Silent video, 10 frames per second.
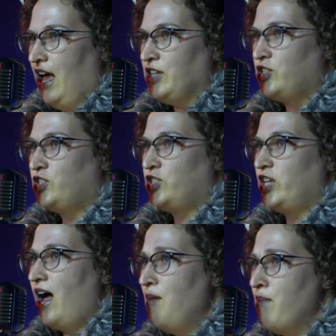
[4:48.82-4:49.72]

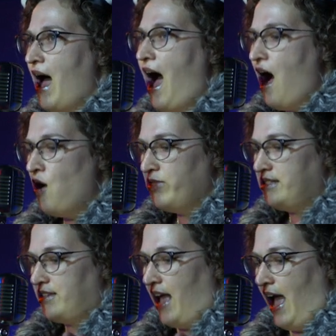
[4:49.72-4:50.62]
Somehow,
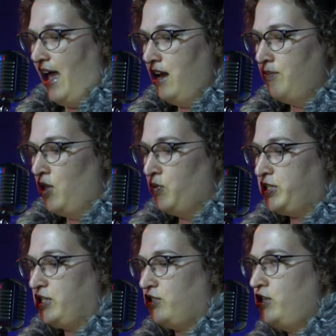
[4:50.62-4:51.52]
this animal,
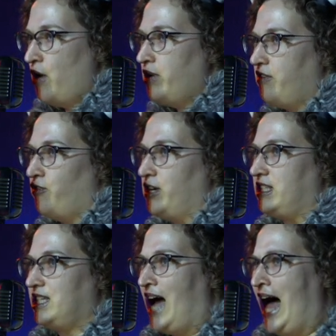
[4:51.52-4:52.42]
which is noted for
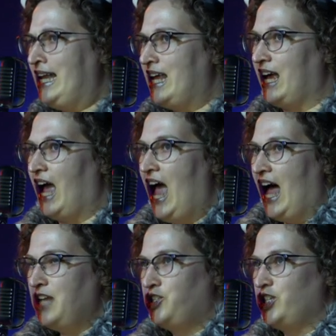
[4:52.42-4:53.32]
its cunning,
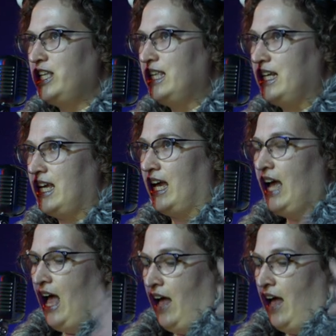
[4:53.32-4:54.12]
agility,